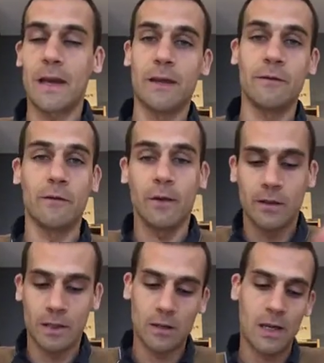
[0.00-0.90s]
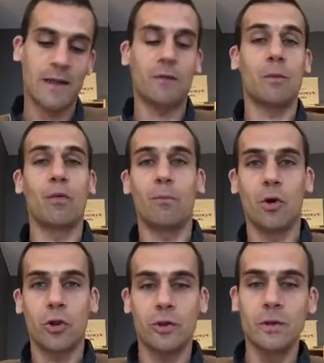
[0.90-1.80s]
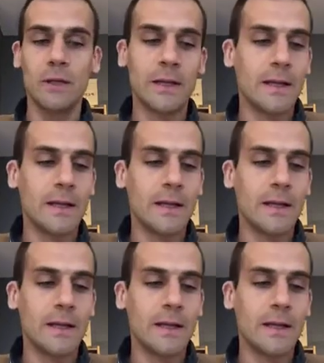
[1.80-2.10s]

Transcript: in lesser proportion.